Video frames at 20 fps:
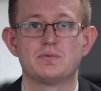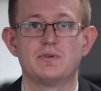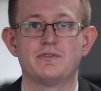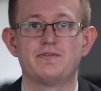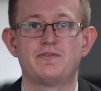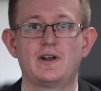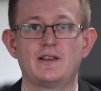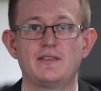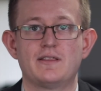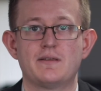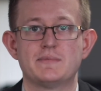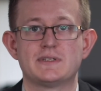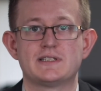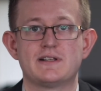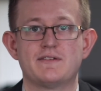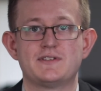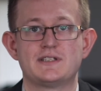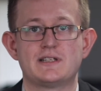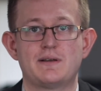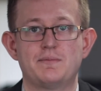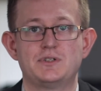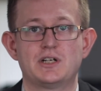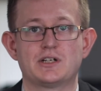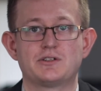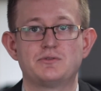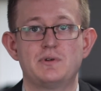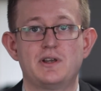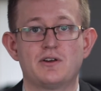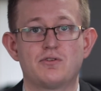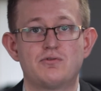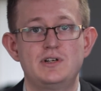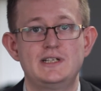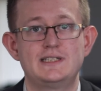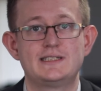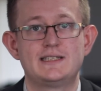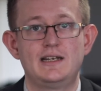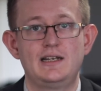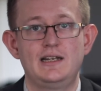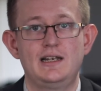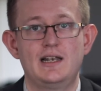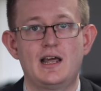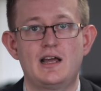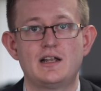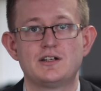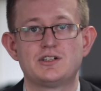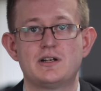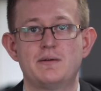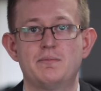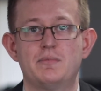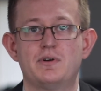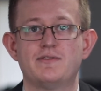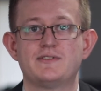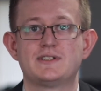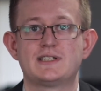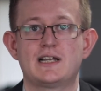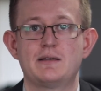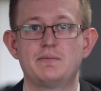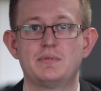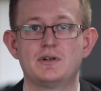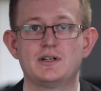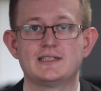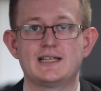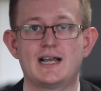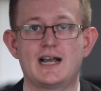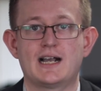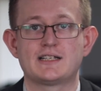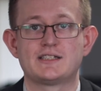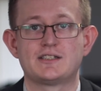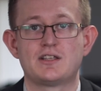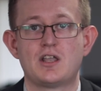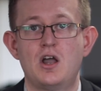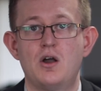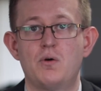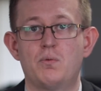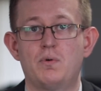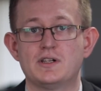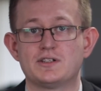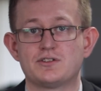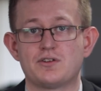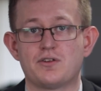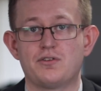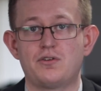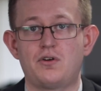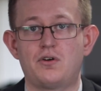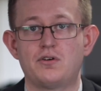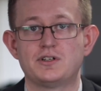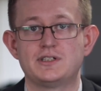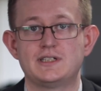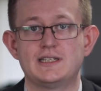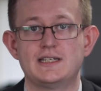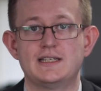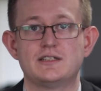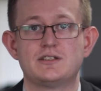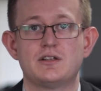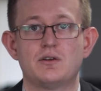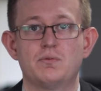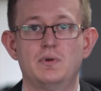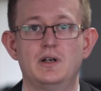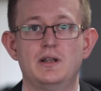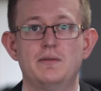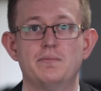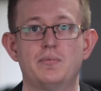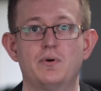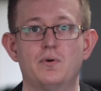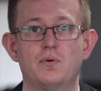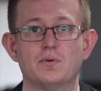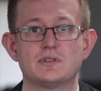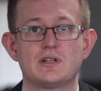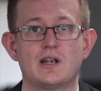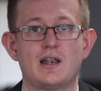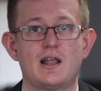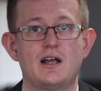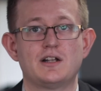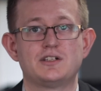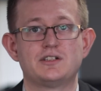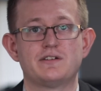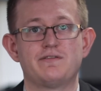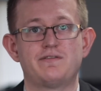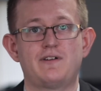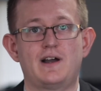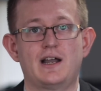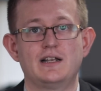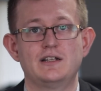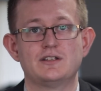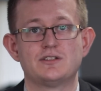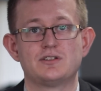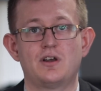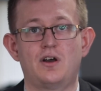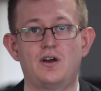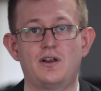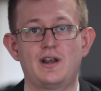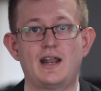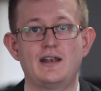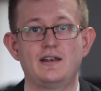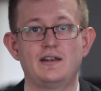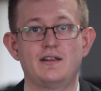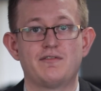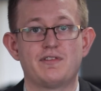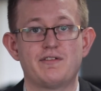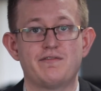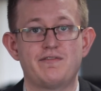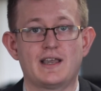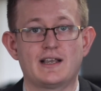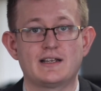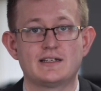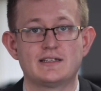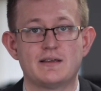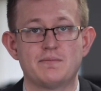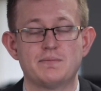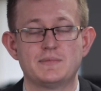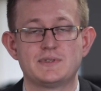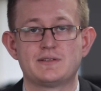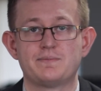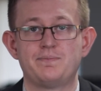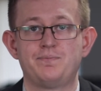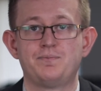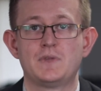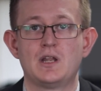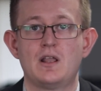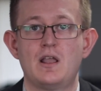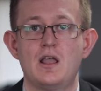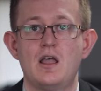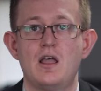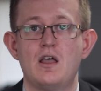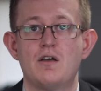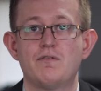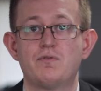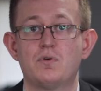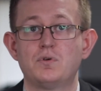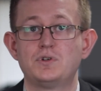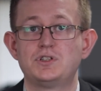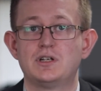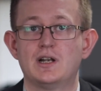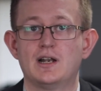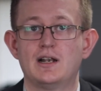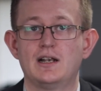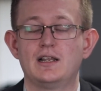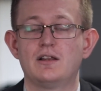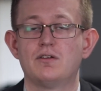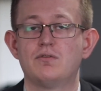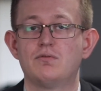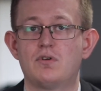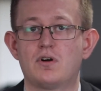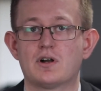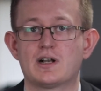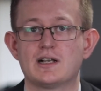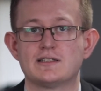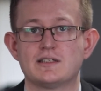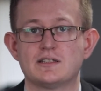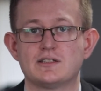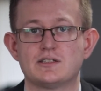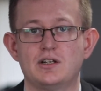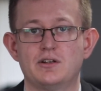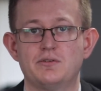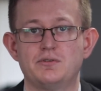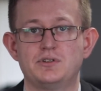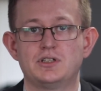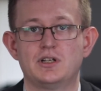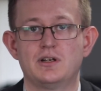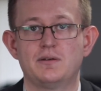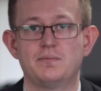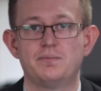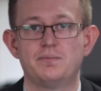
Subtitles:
will find themselves subject to increasingly large number of cyber attacks, whilst authorities will impose larger fines on any of the victims. Fortunately, ROC has a solution.